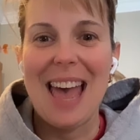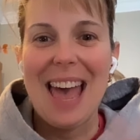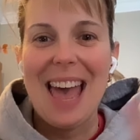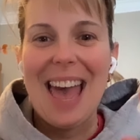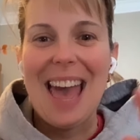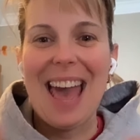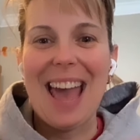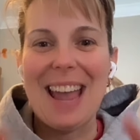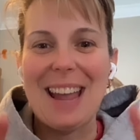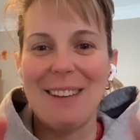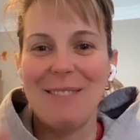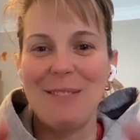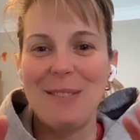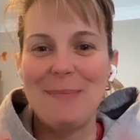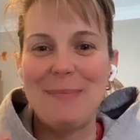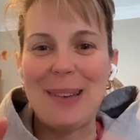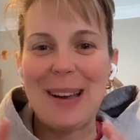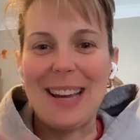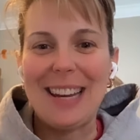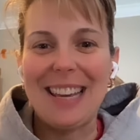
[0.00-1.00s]
Hey
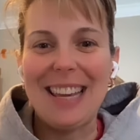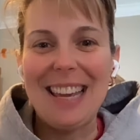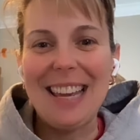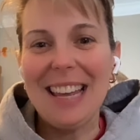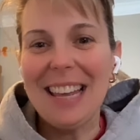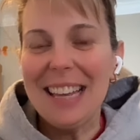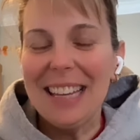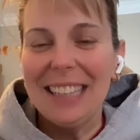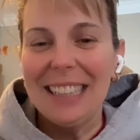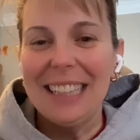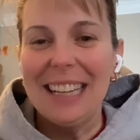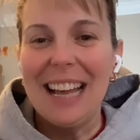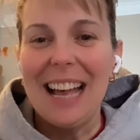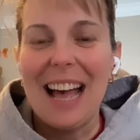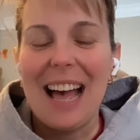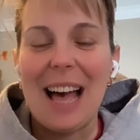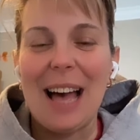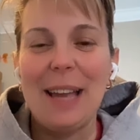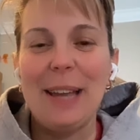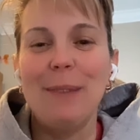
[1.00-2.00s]
everybody,
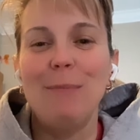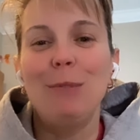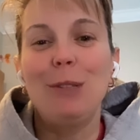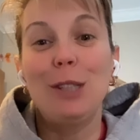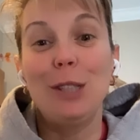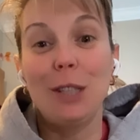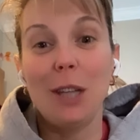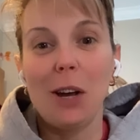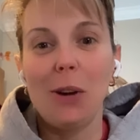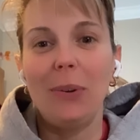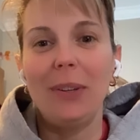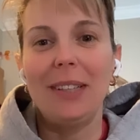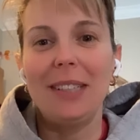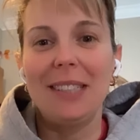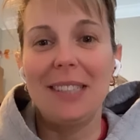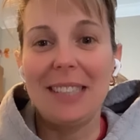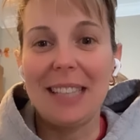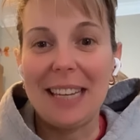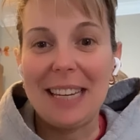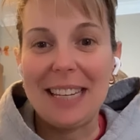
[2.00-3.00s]
I am so
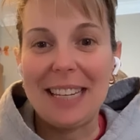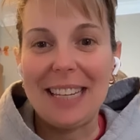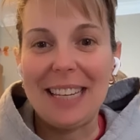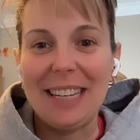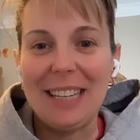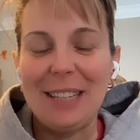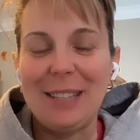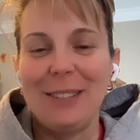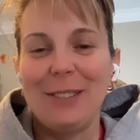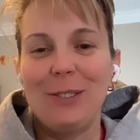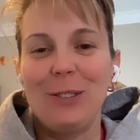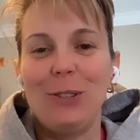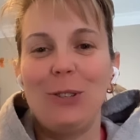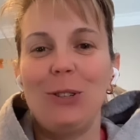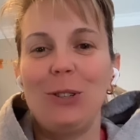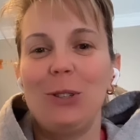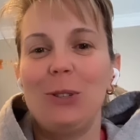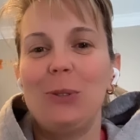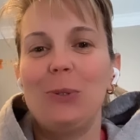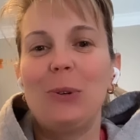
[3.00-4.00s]
excited
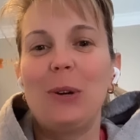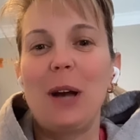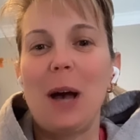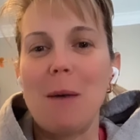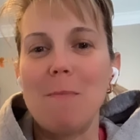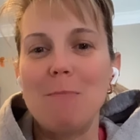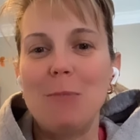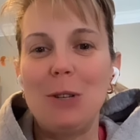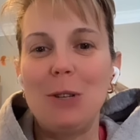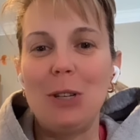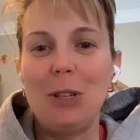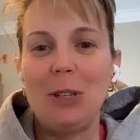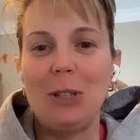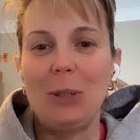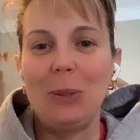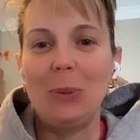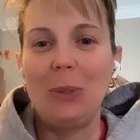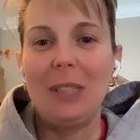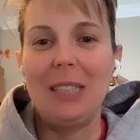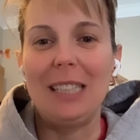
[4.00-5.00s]
to come to
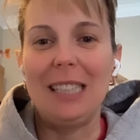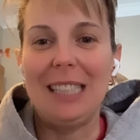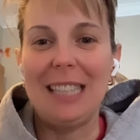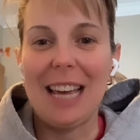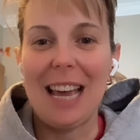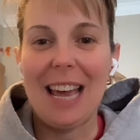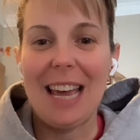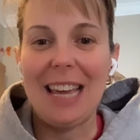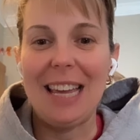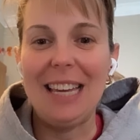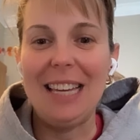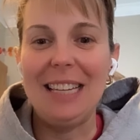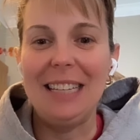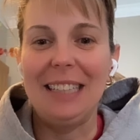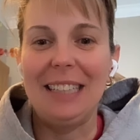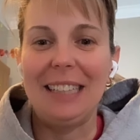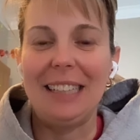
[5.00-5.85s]
you today